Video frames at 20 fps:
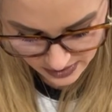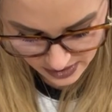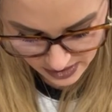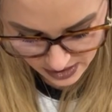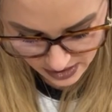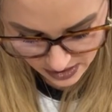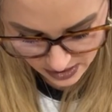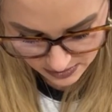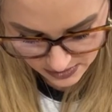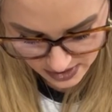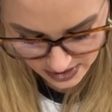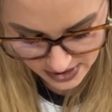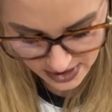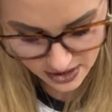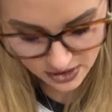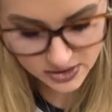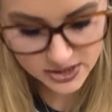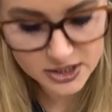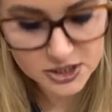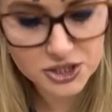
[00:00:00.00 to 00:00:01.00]

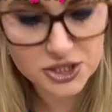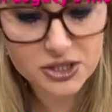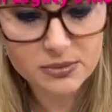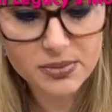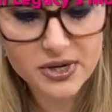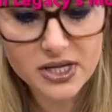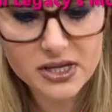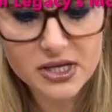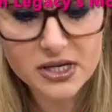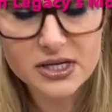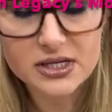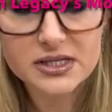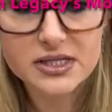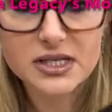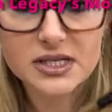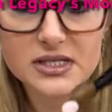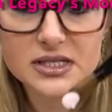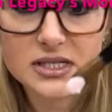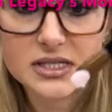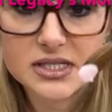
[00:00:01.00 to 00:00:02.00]
Now it should be the
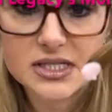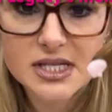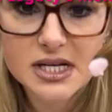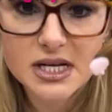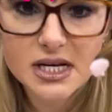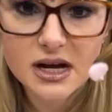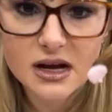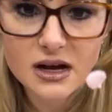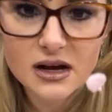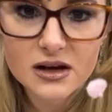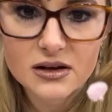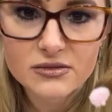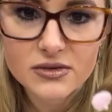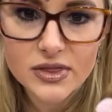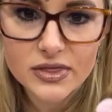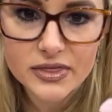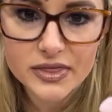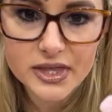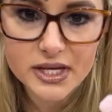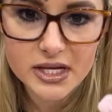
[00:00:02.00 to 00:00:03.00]
consistency of
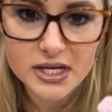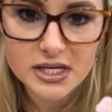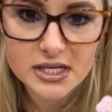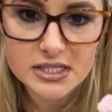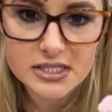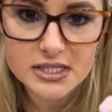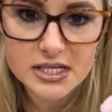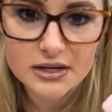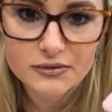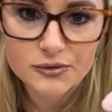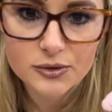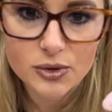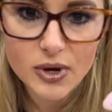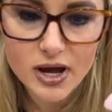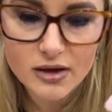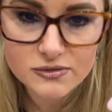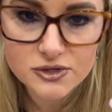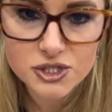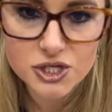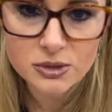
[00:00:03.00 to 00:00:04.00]
this. If you
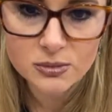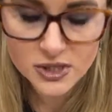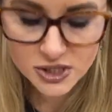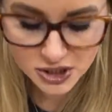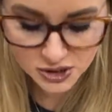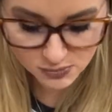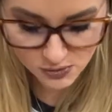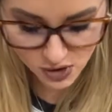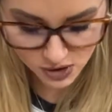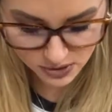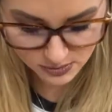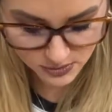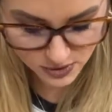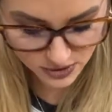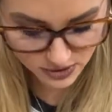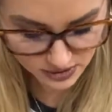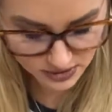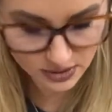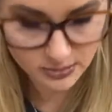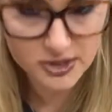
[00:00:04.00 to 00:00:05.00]
have too much
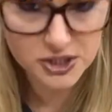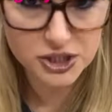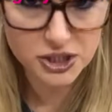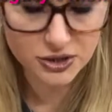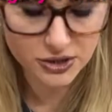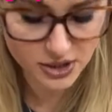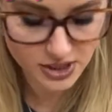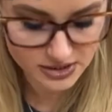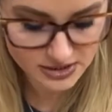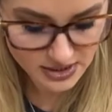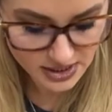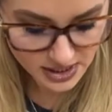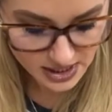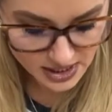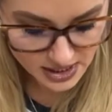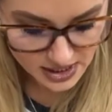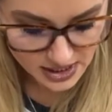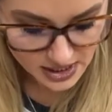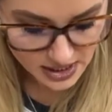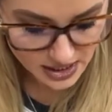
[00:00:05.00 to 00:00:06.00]
monomer, let me show you guys.
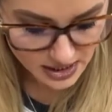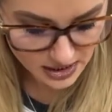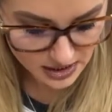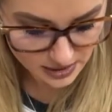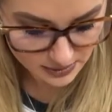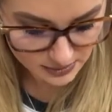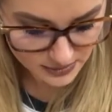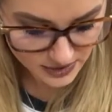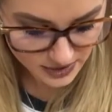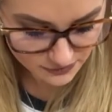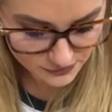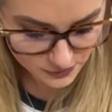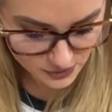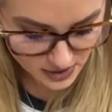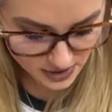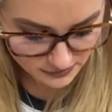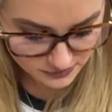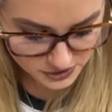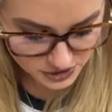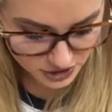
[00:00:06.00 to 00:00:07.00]
If you
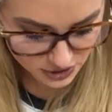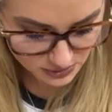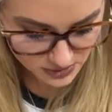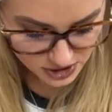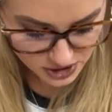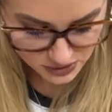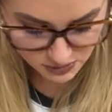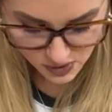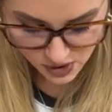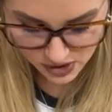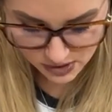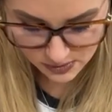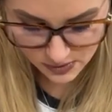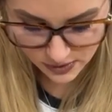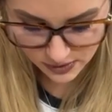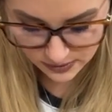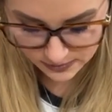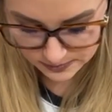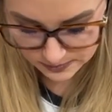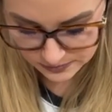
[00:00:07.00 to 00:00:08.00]
have too much
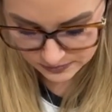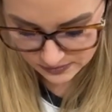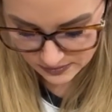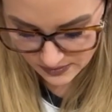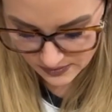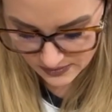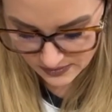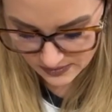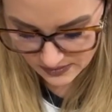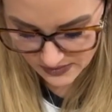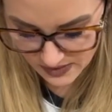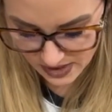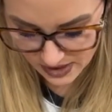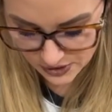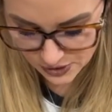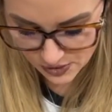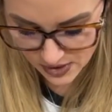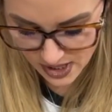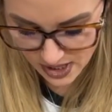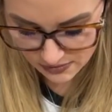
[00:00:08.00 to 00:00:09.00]
monomer
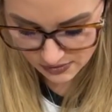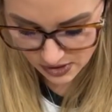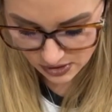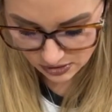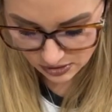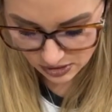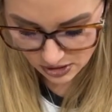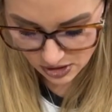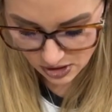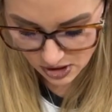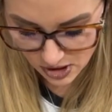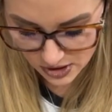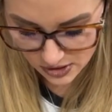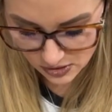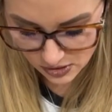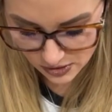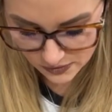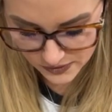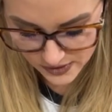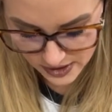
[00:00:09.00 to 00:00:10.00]
and you have a lot
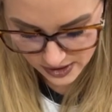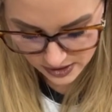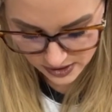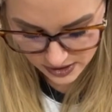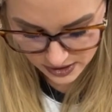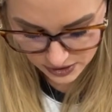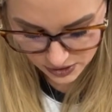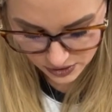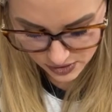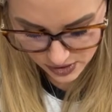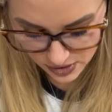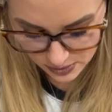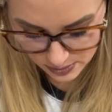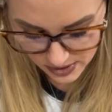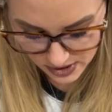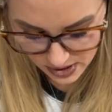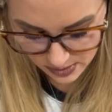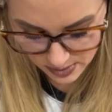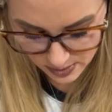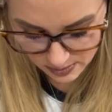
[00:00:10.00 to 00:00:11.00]
on there and you
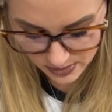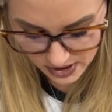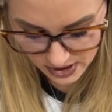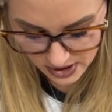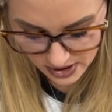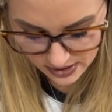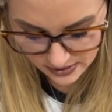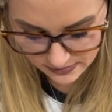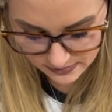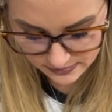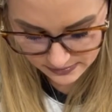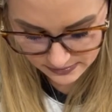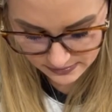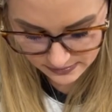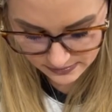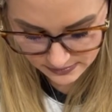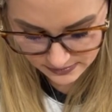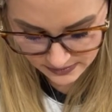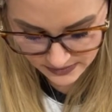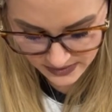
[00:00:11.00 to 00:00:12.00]
pick up a bead,
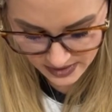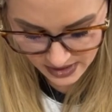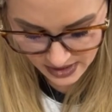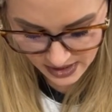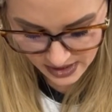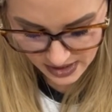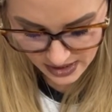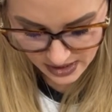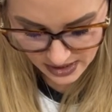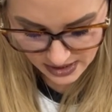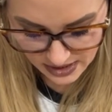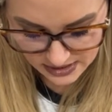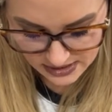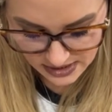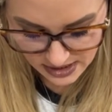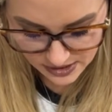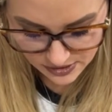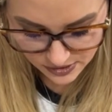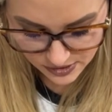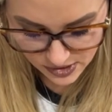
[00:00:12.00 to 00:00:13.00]
it's
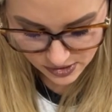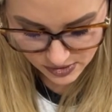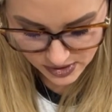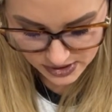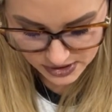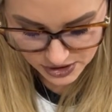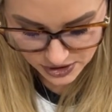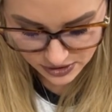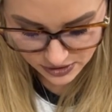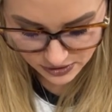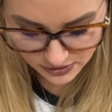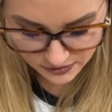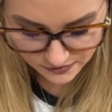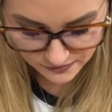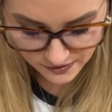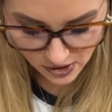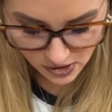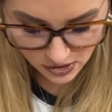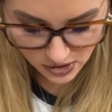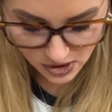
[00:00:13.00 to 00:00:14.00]
either going to
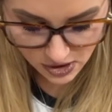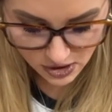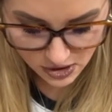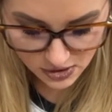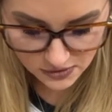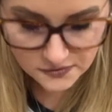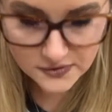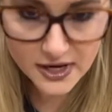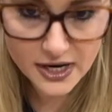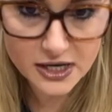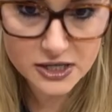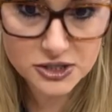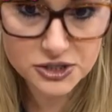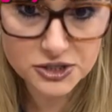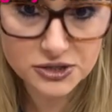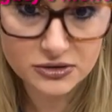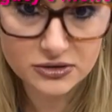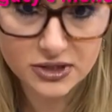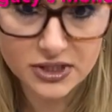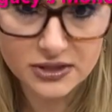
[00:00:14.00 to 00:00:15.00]
fall off as
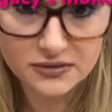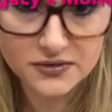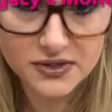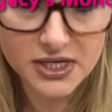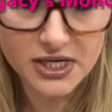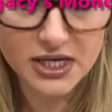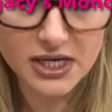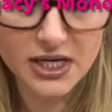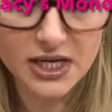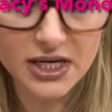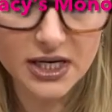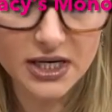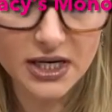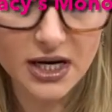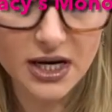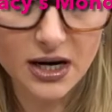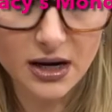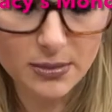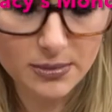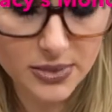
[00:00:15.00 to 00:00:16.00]
you're lifting it
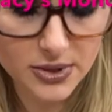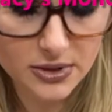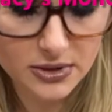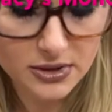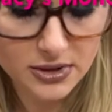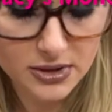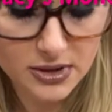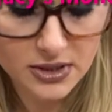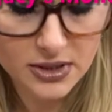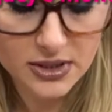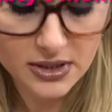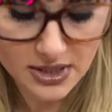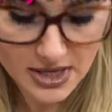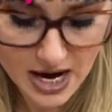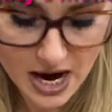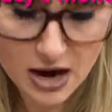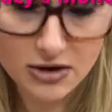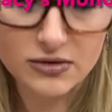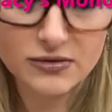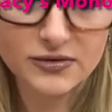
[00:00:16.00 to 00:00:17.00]
up
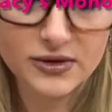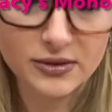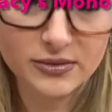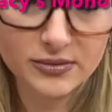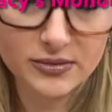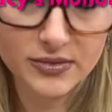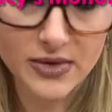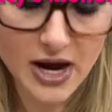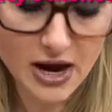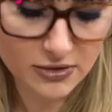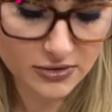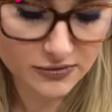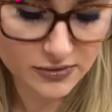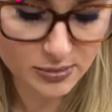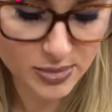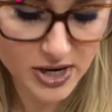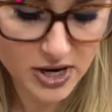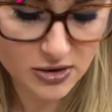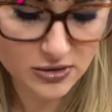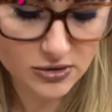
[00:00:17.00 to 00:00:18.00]
out of the
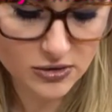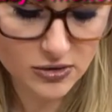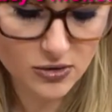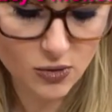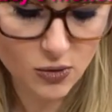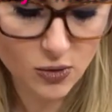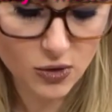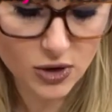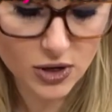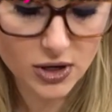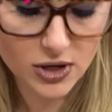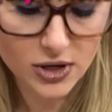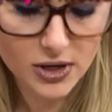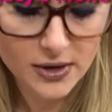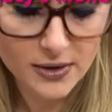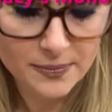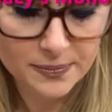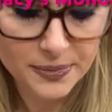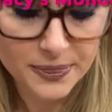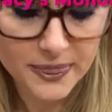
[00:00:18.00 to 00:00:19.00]
powder, or
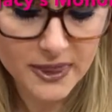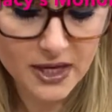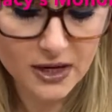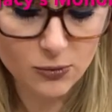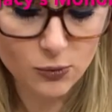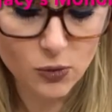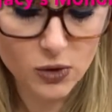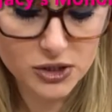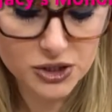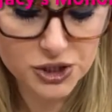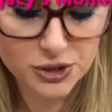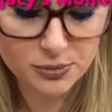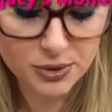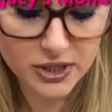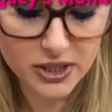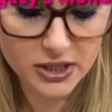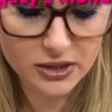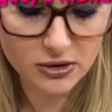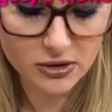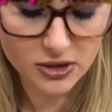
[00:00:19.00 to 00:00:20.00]
once you
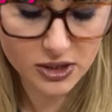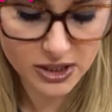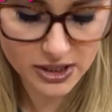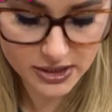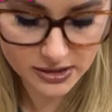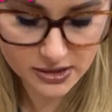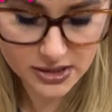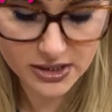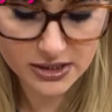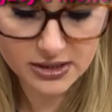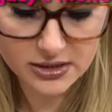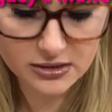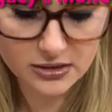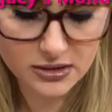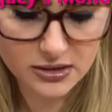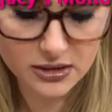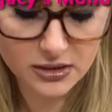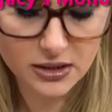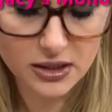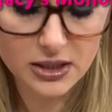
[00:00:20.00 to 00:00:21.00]
put it on, it's
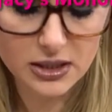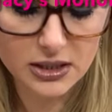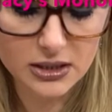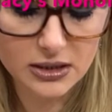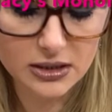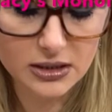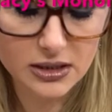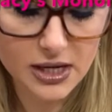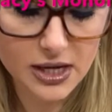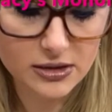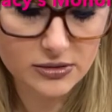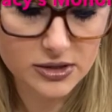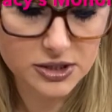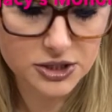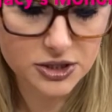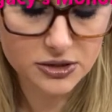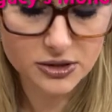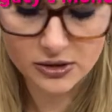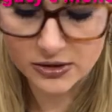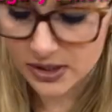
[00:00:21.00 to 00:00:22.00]
gonna how do I
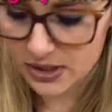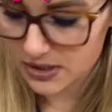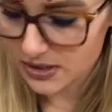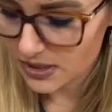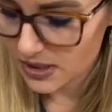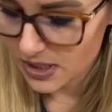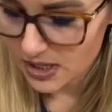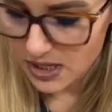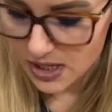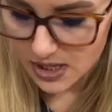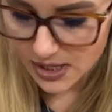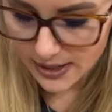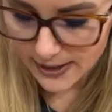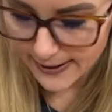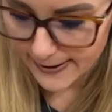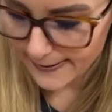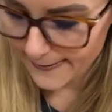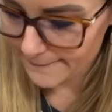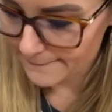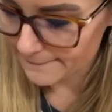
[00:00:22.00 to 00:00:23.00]
show you all this?
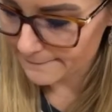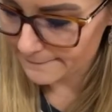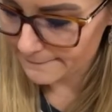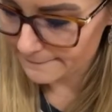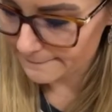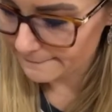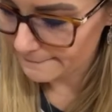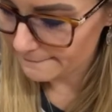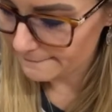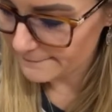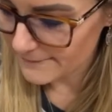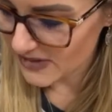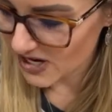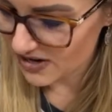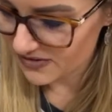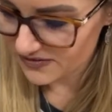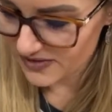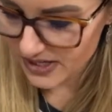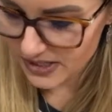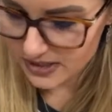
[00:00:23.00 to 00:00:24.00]

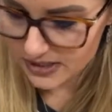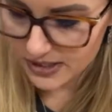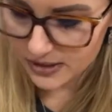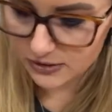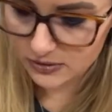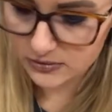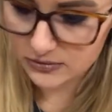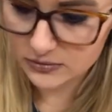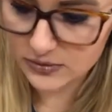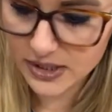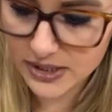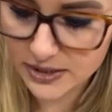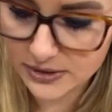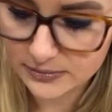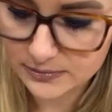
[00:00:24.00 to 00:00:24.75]
A fake nail right here.